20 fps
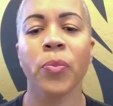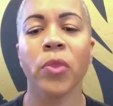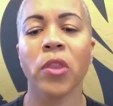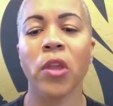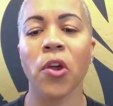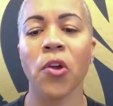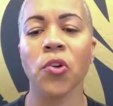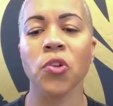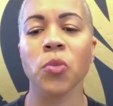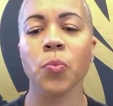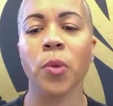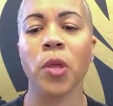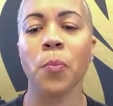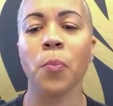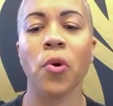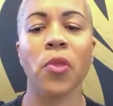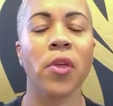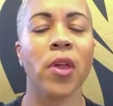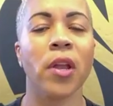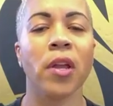There's
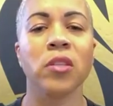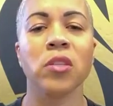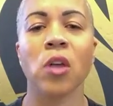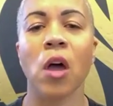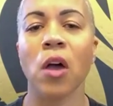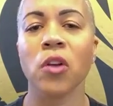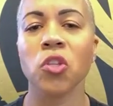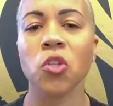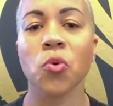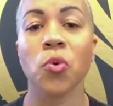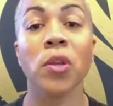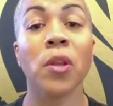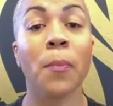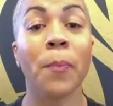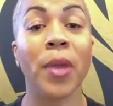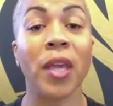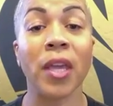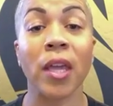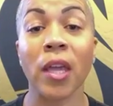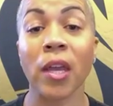people that I talked to in the
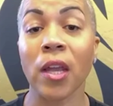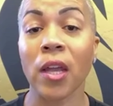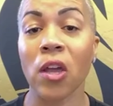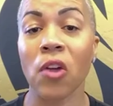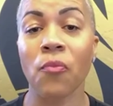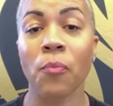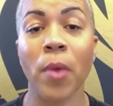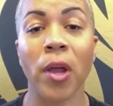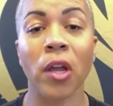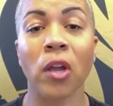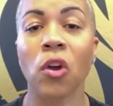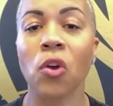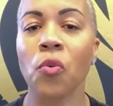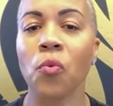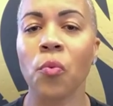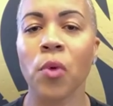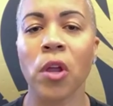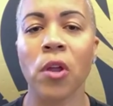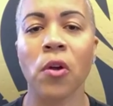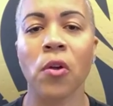beginning of my
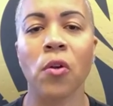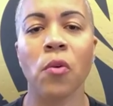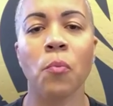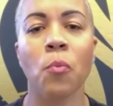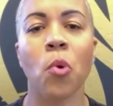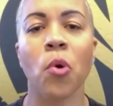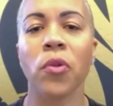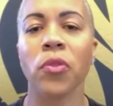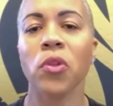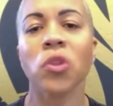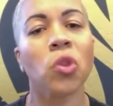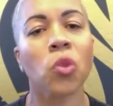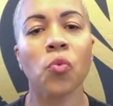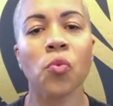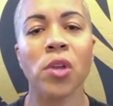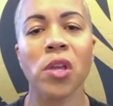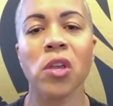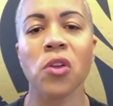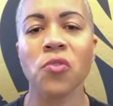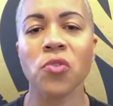career more than
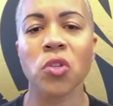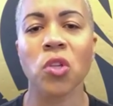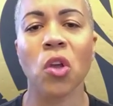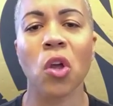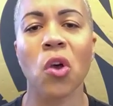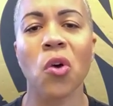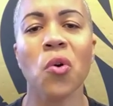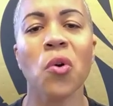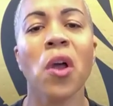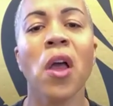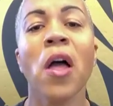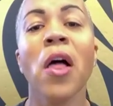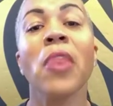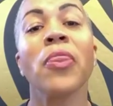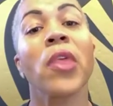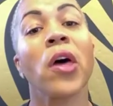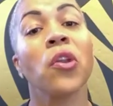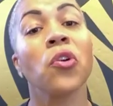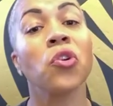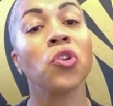3 years ago
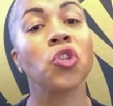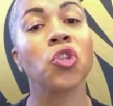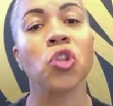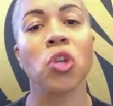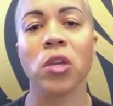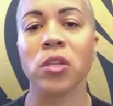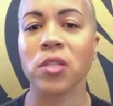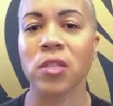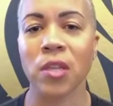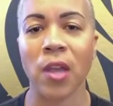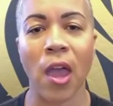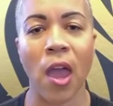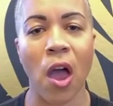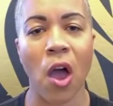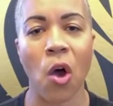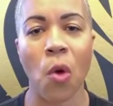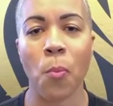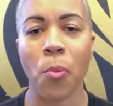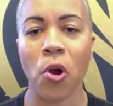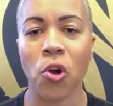that are just
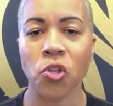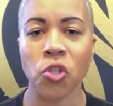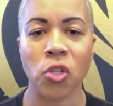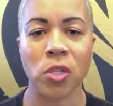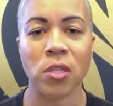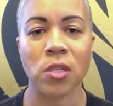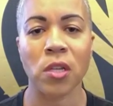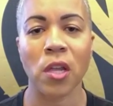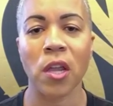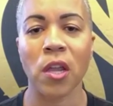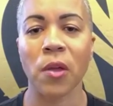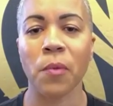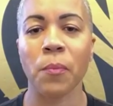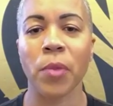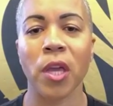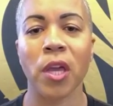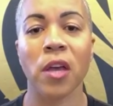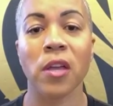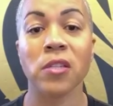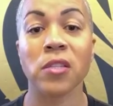now purchasing
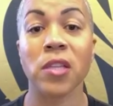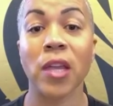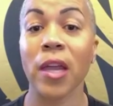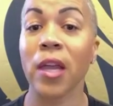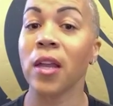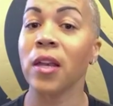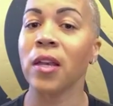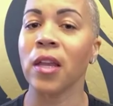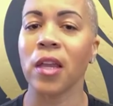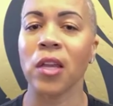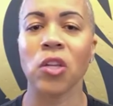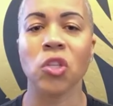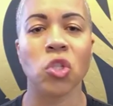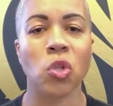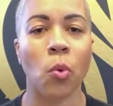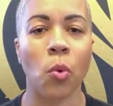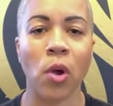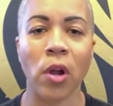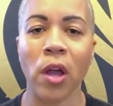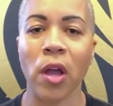because they needed
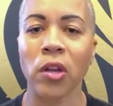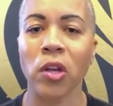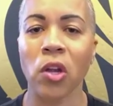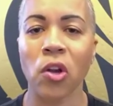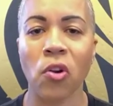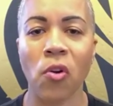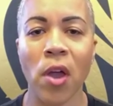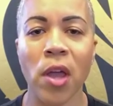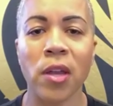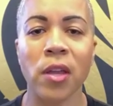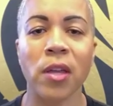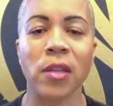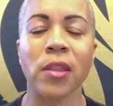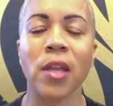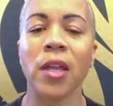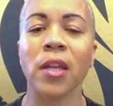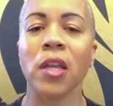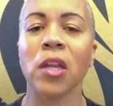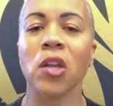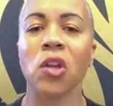to work on their credit.
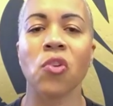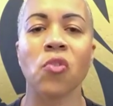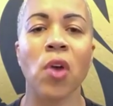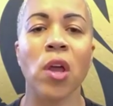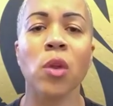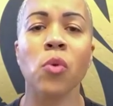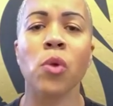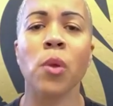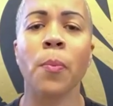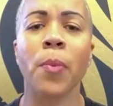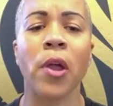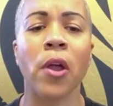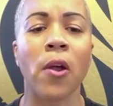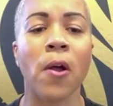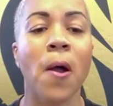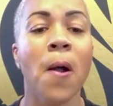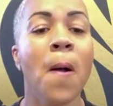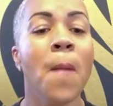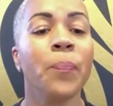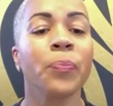They needed credit
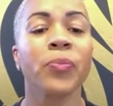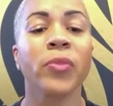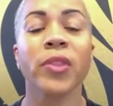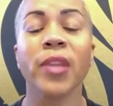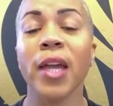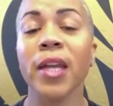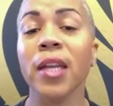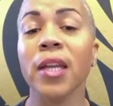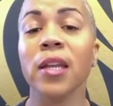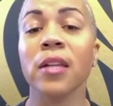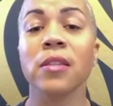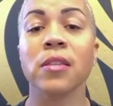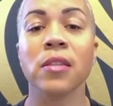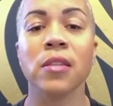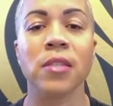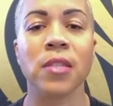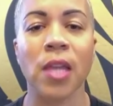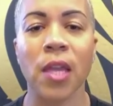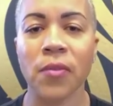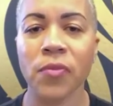repair. They needed to
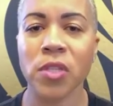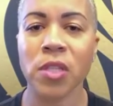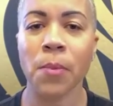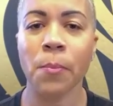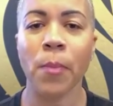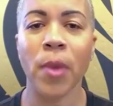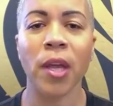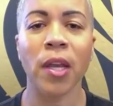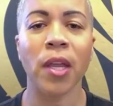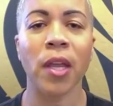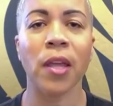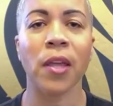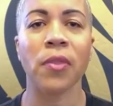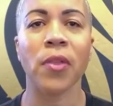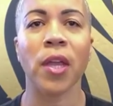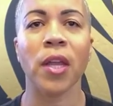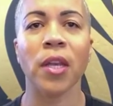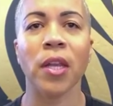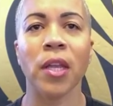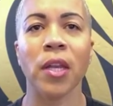save some money.
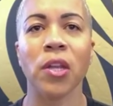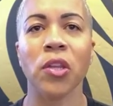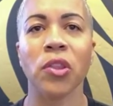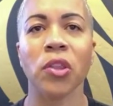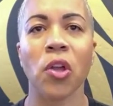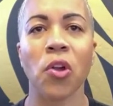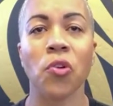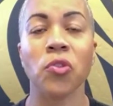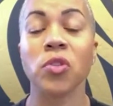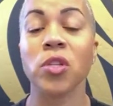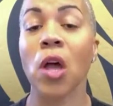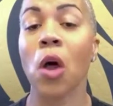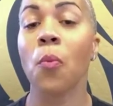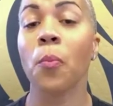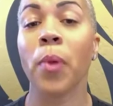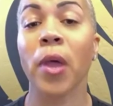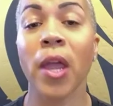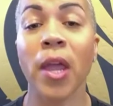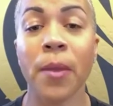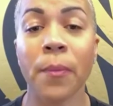They needed their down
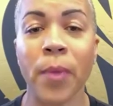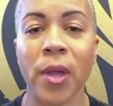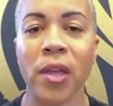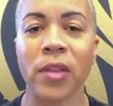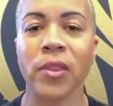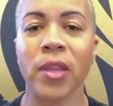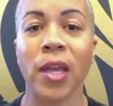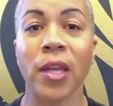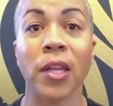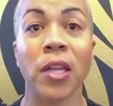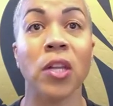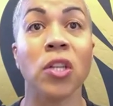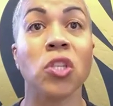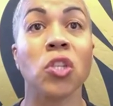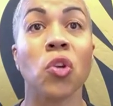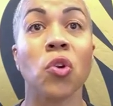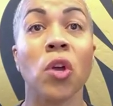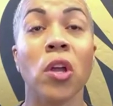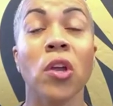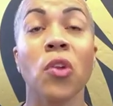payment. They needed
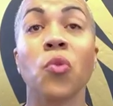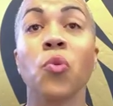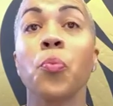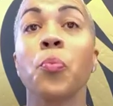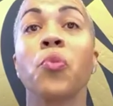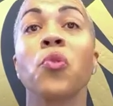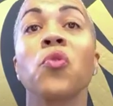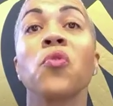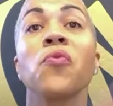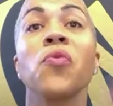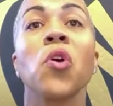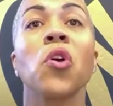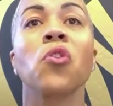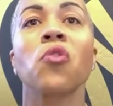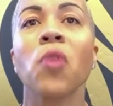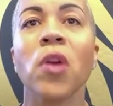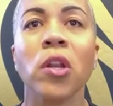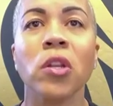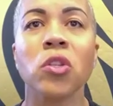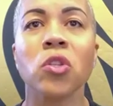to improve their
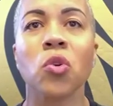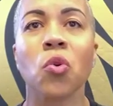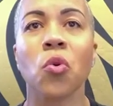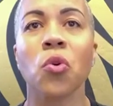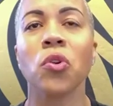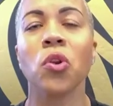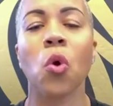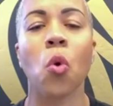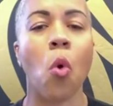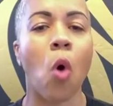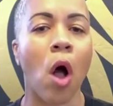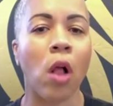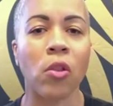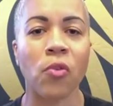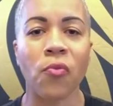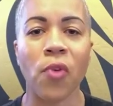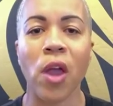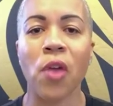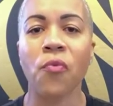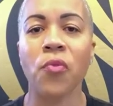credit score to
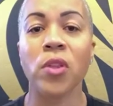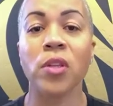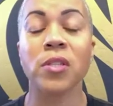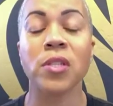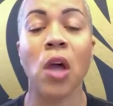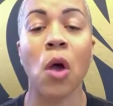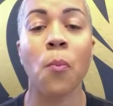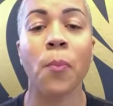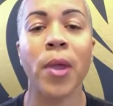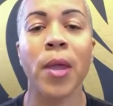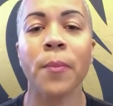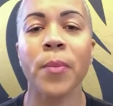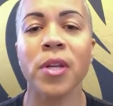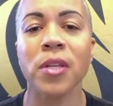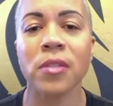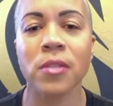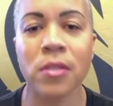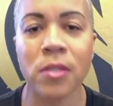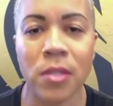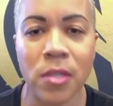qualify for the down payment
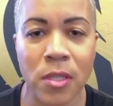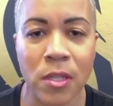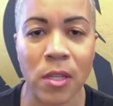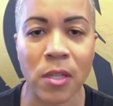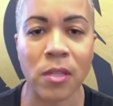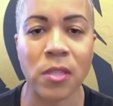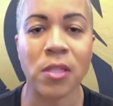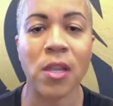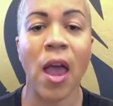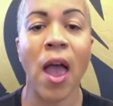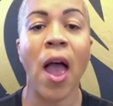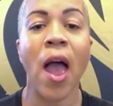assistance.